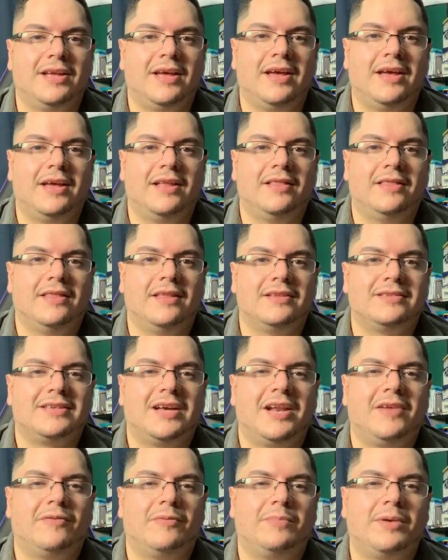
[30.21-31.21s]
and that's
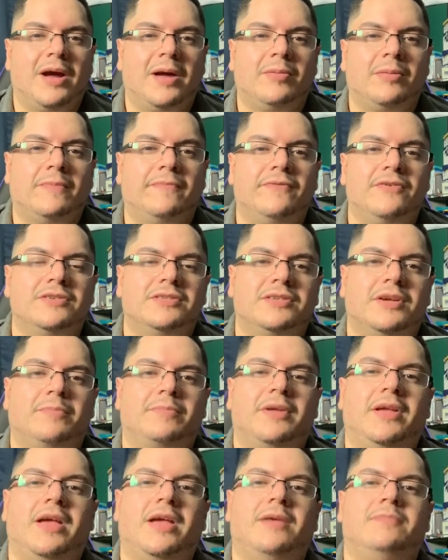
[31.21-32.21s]
kind of a problem for
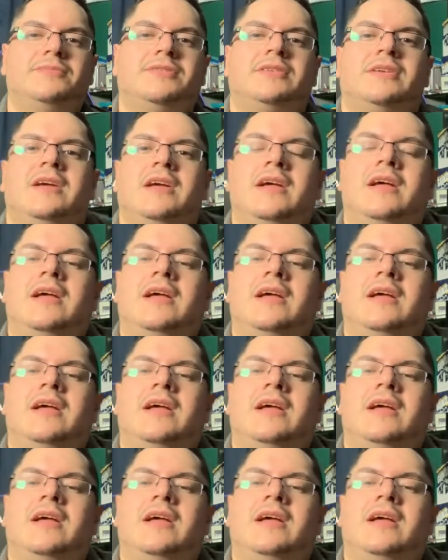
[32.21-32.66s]
some games,